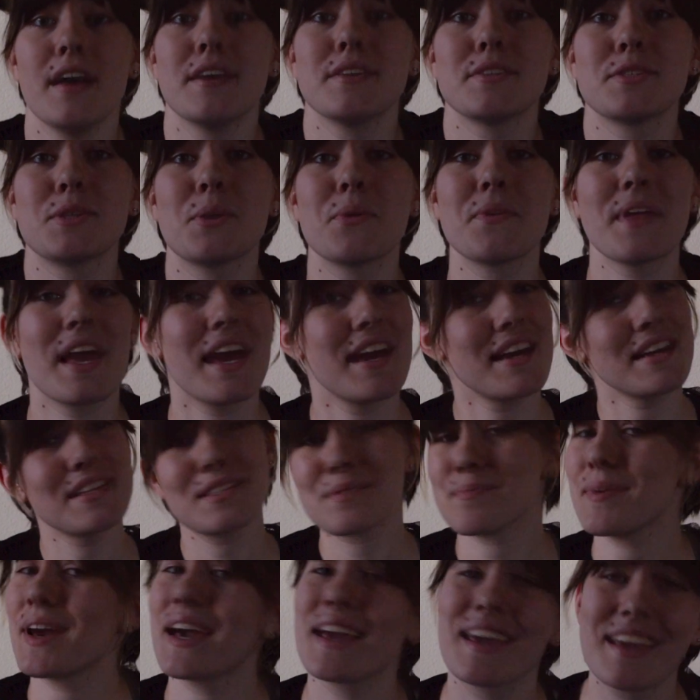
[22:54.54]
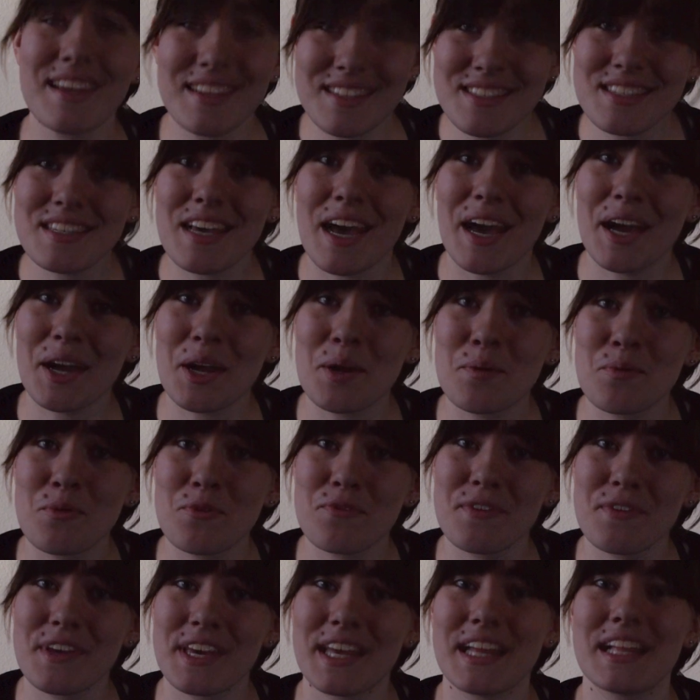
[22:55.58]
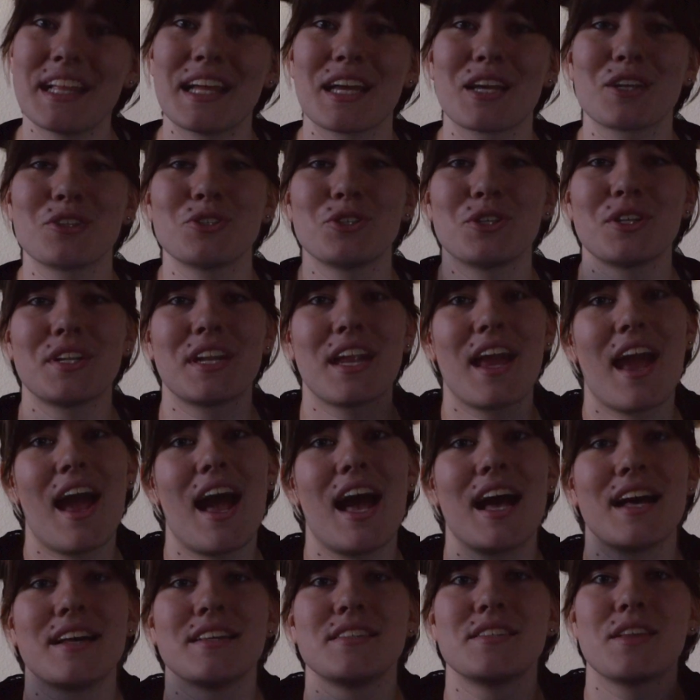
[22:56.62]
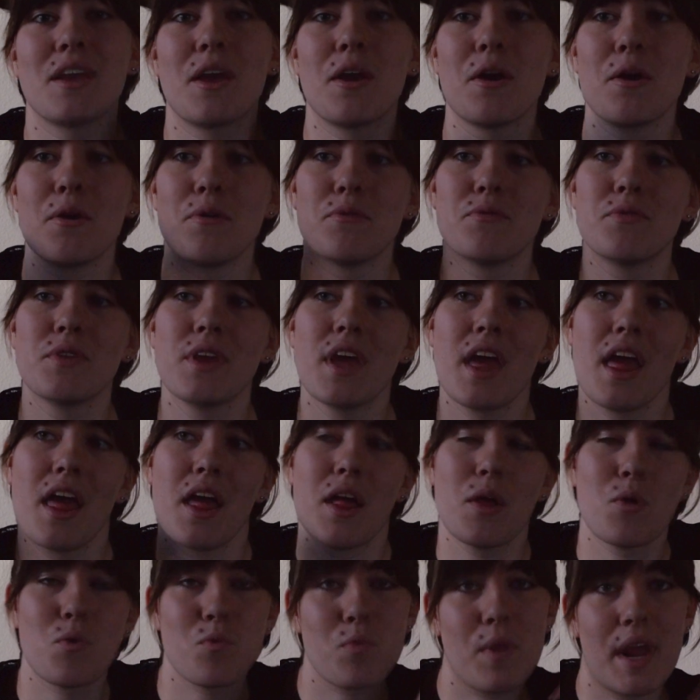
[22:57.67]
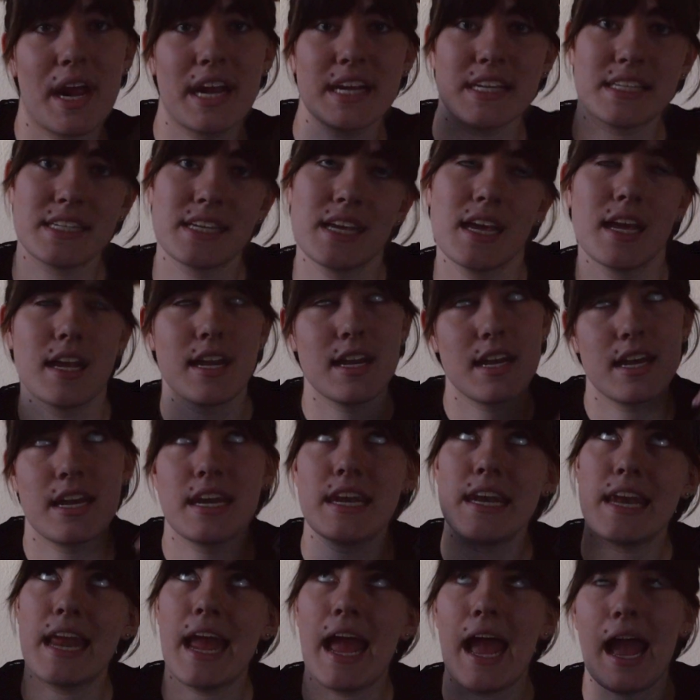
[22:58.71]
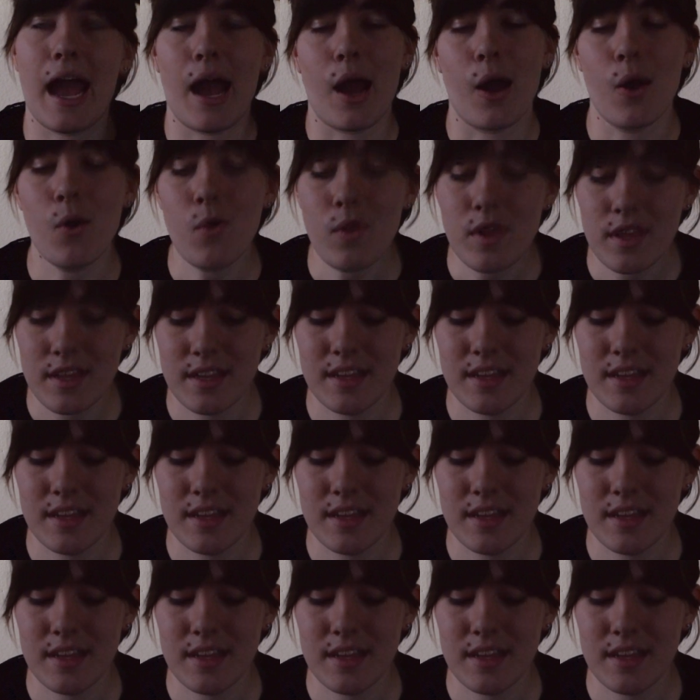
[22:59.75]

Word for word: So that is my entire movie collection as of right now.